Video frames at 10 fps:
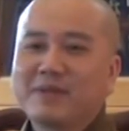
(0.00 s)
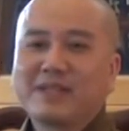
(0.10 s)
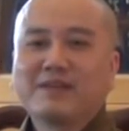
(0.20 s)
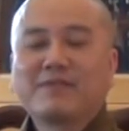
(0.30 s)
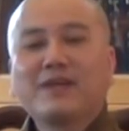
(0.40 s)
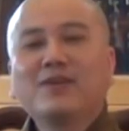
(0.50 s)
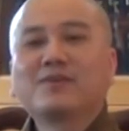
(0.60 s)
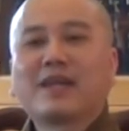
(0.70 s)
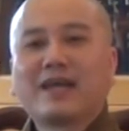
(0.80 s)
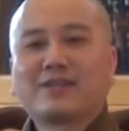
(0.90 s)
But if they
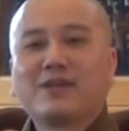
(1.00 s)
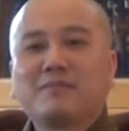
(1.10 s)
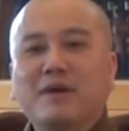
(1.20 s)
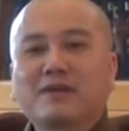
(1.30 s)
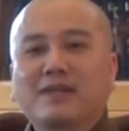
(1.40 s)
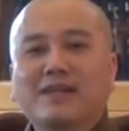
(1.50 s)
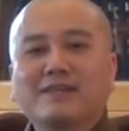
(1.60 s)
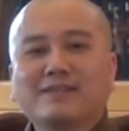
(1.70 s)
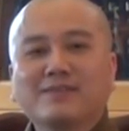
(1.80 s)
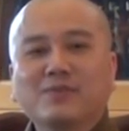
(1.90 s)
look at your mark
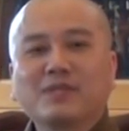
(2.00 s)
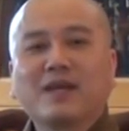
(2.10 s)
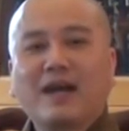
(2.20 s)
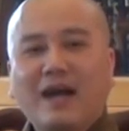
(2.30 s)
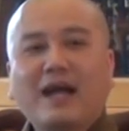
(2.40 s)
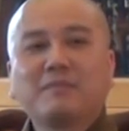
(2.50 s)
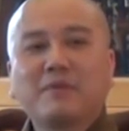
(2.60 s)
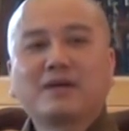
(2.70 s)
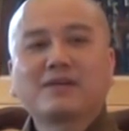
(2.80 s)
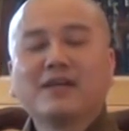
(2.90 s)
and with a high
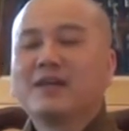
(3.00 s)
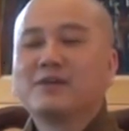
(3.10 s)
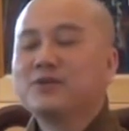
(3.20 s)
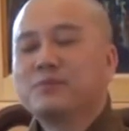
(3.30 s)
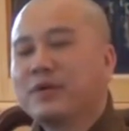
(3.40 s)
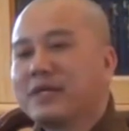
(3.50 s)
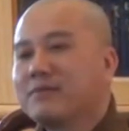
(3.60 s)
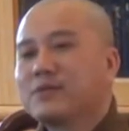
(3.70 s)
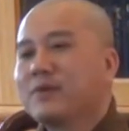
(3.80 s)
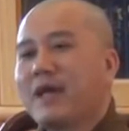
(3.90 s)
mark, you bring
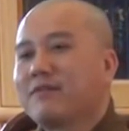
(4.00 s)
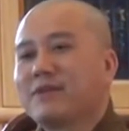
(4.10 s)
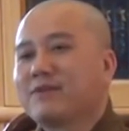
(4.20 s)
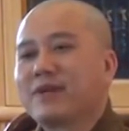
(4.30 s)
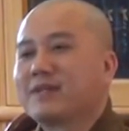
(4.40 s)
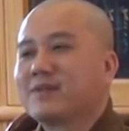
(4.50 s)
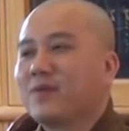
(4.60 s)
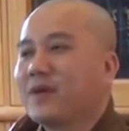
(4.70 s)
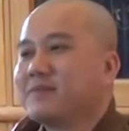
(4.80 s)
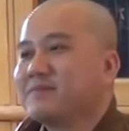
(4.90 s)
them to heaven right
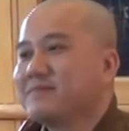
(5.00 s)
away.